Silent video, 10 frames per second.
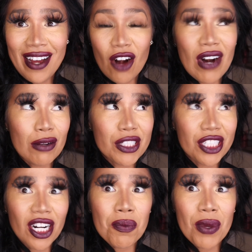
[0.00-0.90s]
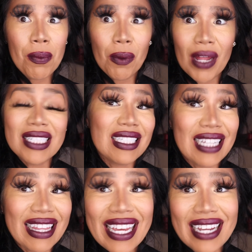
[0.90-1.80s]
around certain people, places,
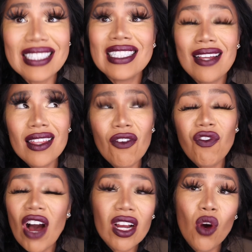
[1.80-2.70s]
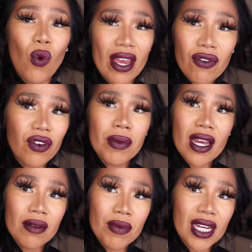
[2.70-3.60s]
and things, stay the fuck away from
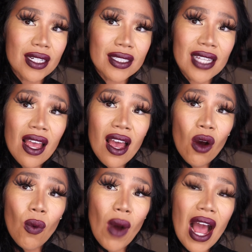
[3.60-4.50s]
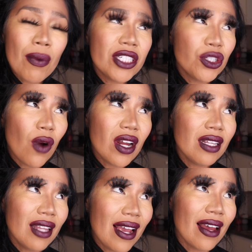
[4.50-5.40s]
them, because why would you want to
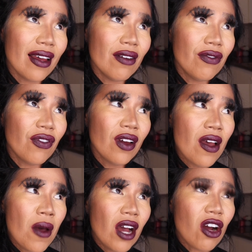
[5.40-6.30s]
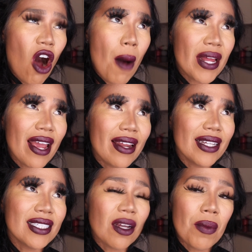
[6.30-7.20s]
live
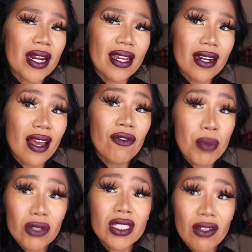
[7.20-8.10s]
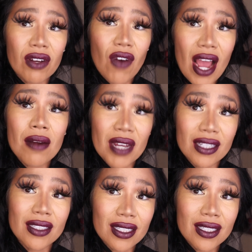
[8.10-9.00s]
accommodating somebody in an abusive
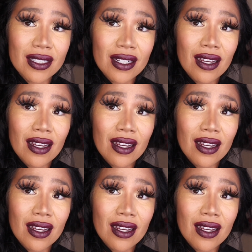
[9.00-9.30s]
environment?